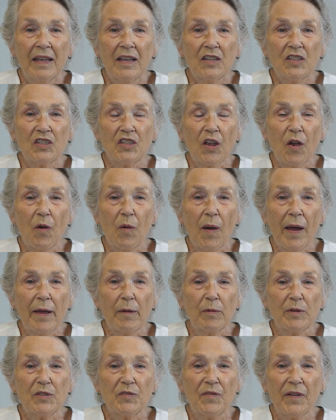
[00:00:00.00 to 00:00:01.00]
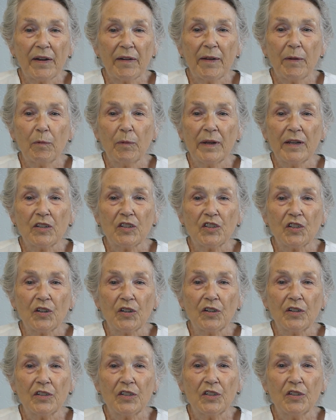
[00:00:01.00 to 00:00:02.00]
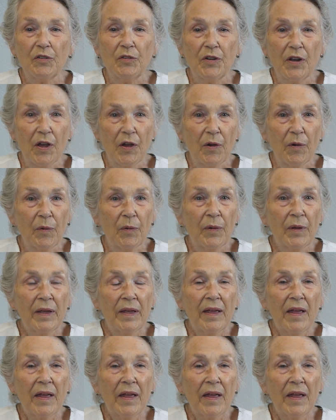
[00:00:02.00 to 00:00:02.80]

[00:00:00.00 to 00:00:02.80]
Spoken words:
So I was very reassured to know